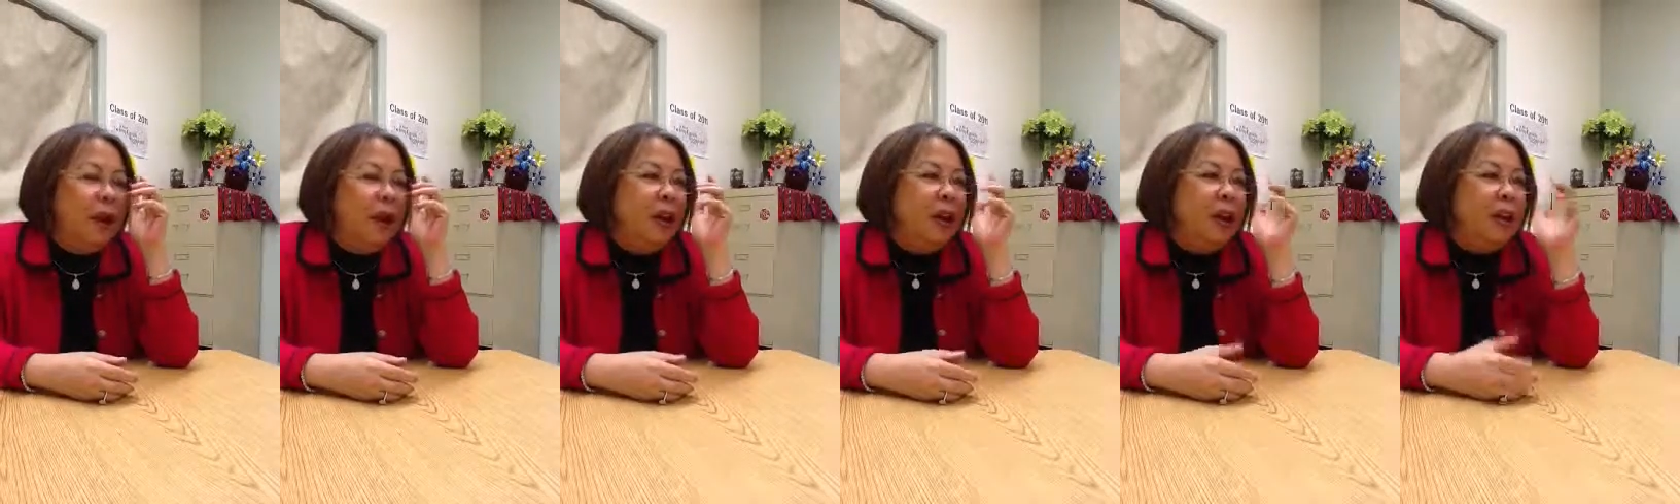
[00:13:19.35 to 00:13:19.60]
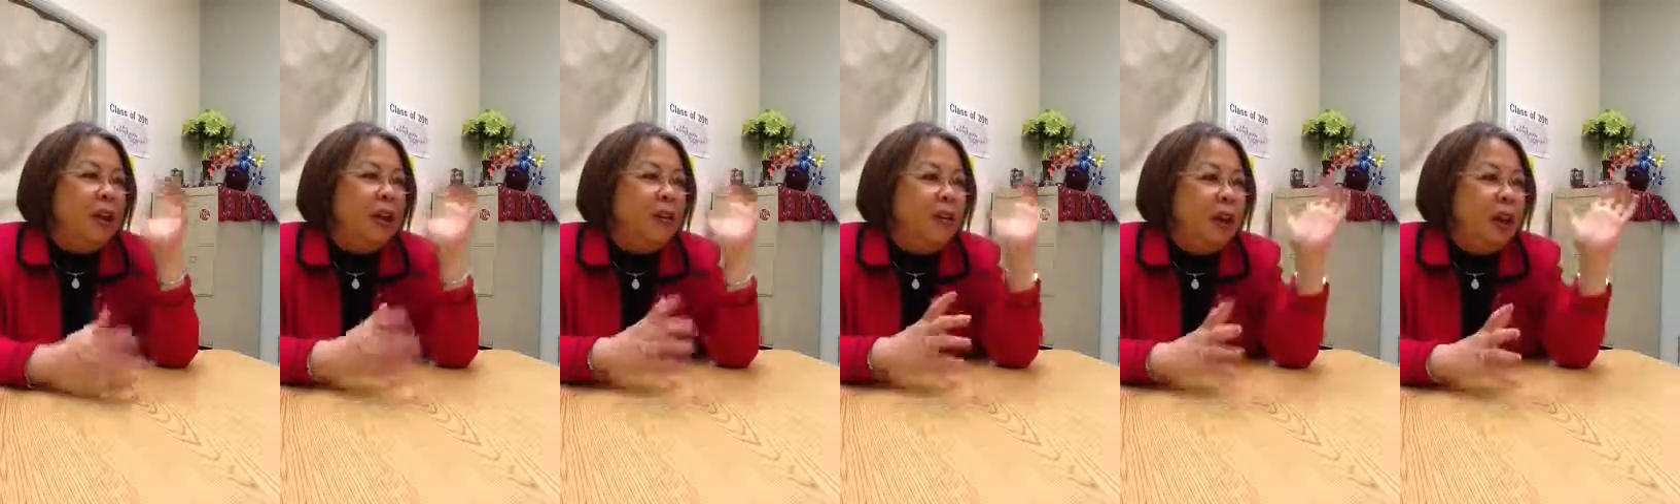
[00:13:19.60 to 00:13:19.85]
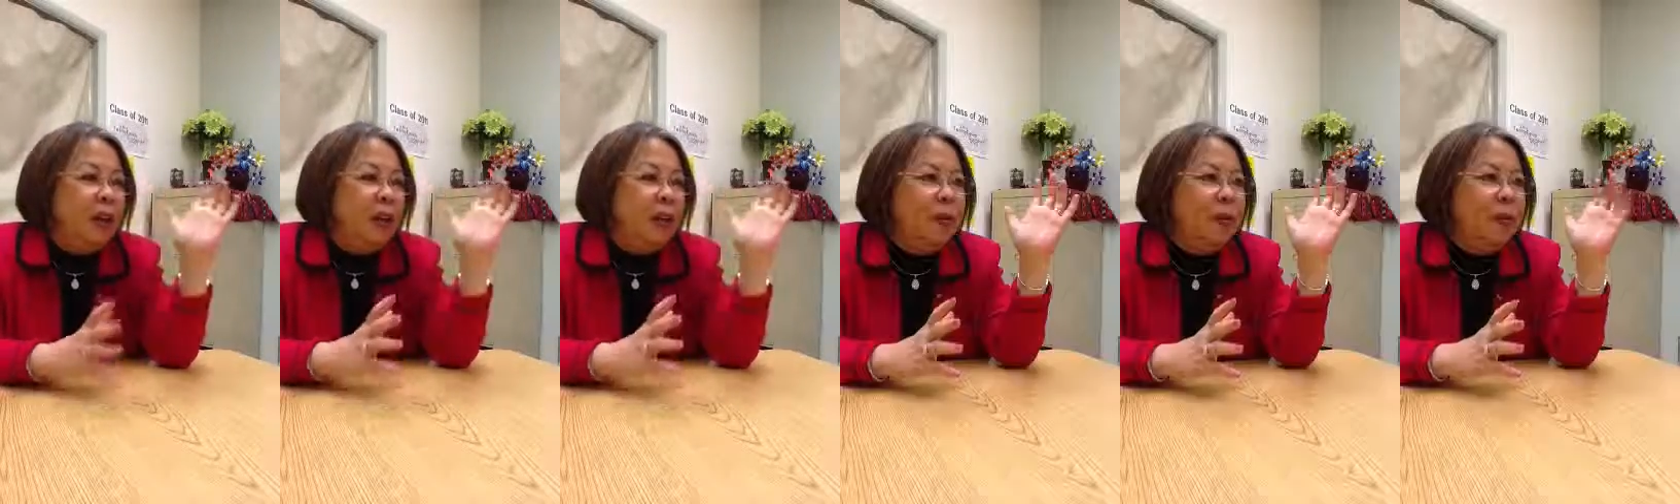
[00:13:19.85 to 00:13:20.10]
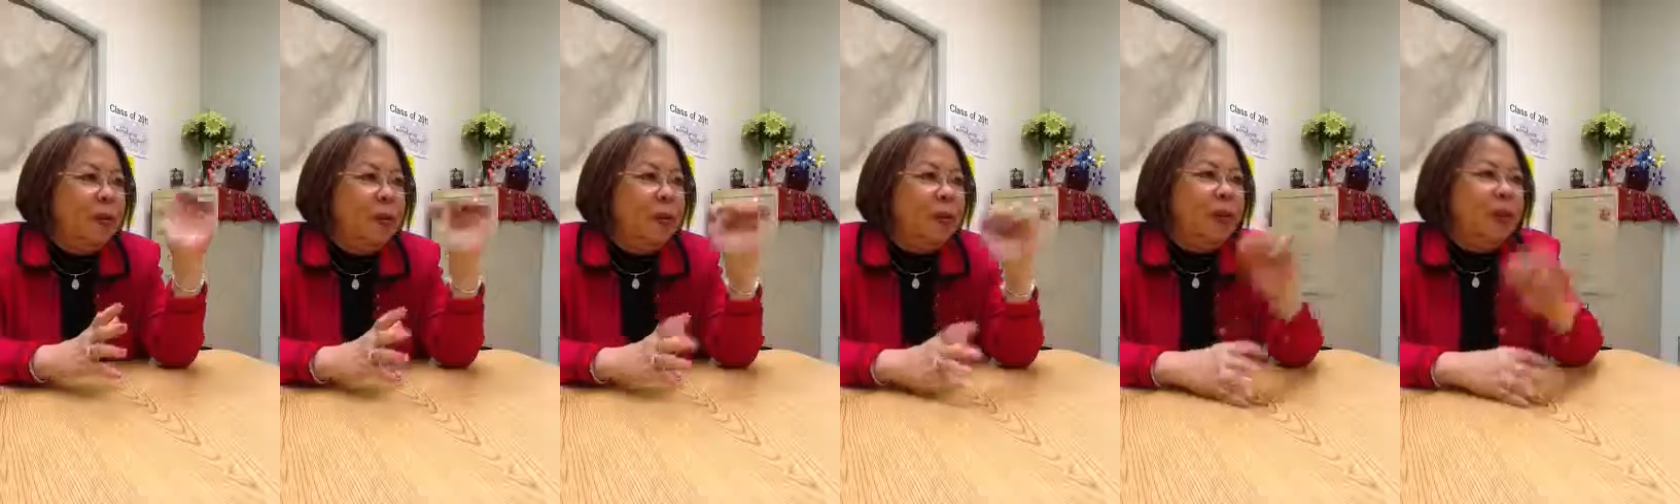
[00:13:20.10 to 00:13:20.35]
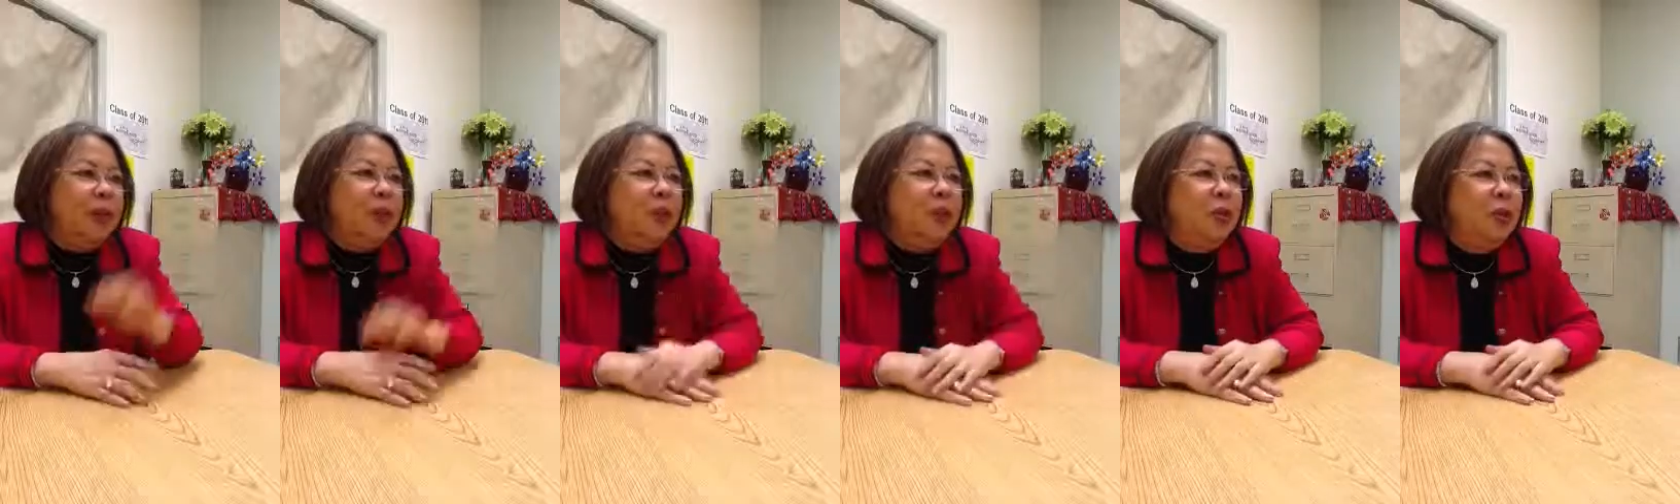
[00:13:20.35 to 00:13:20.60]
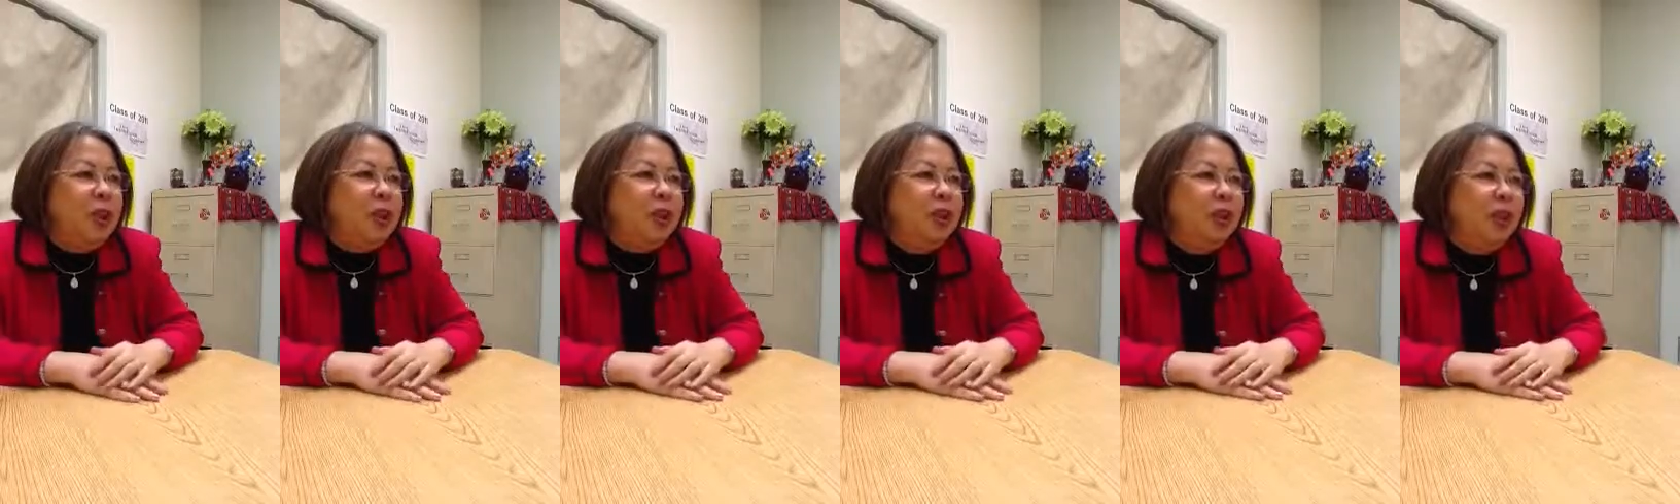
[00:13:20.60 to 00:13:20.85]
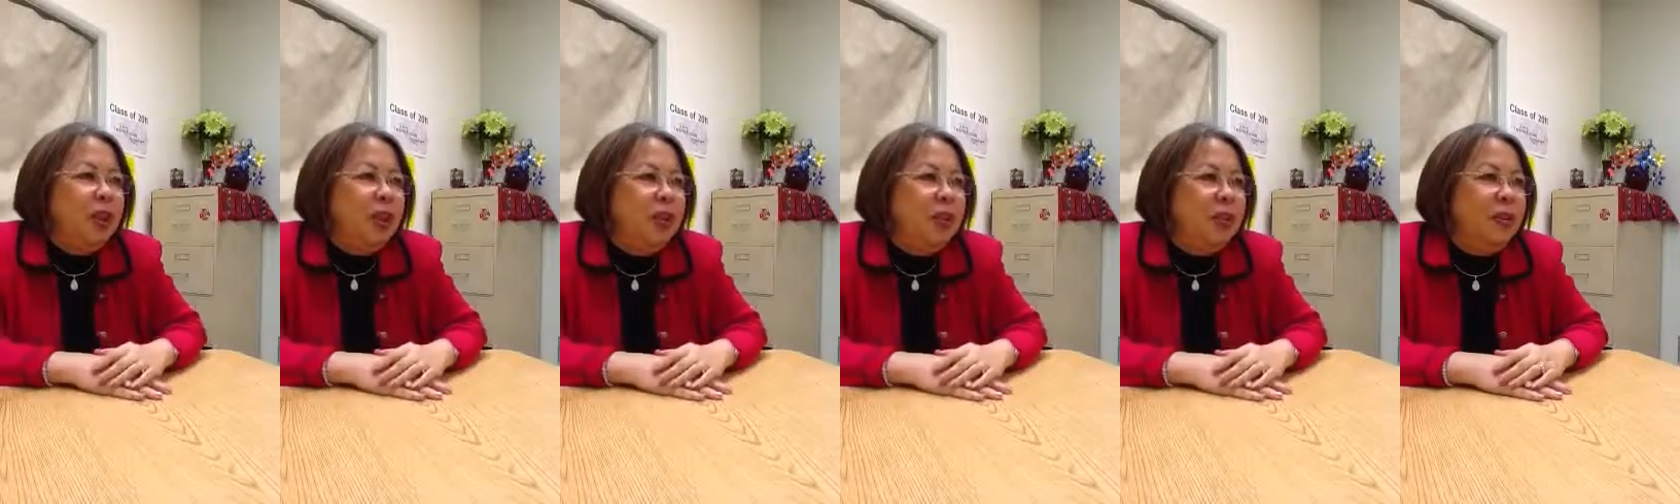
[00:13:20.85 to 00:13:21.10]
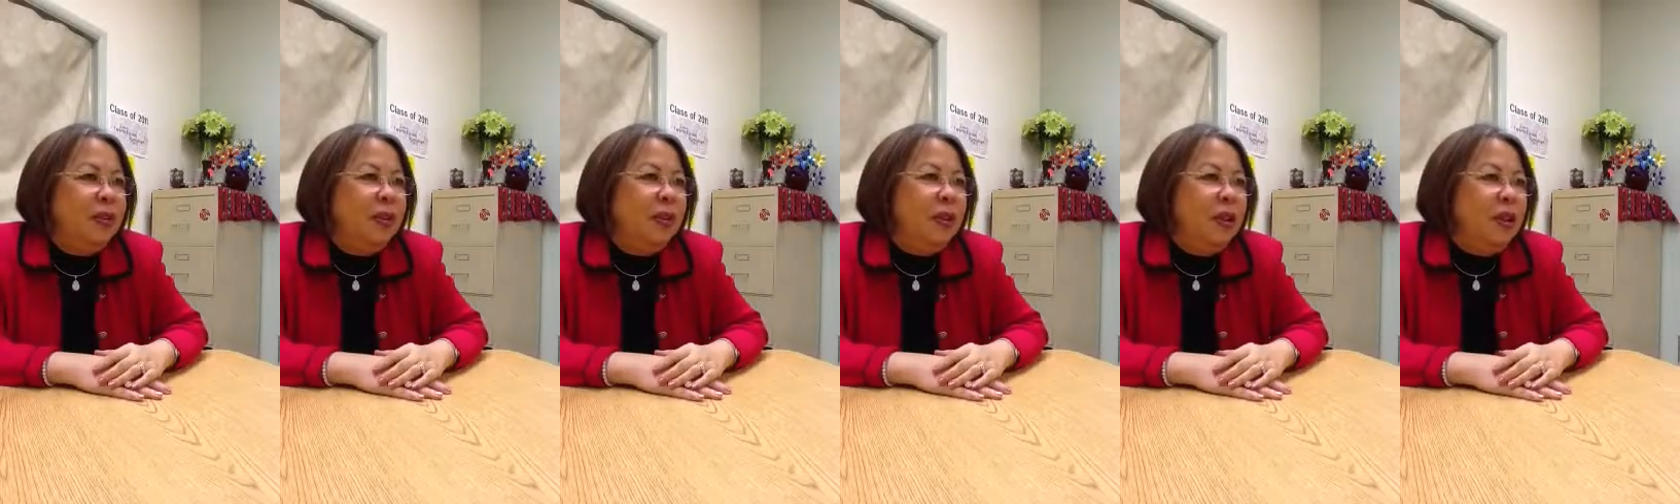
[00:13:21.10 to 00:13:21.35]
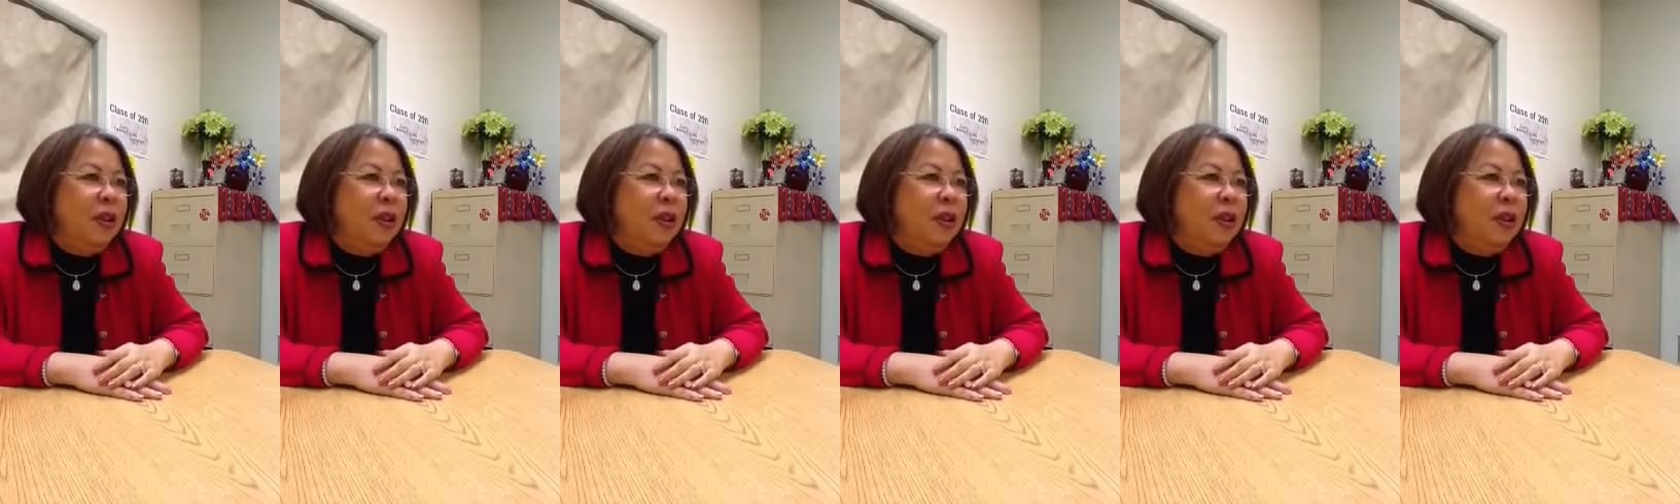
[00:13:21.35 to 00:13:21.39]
incredible situation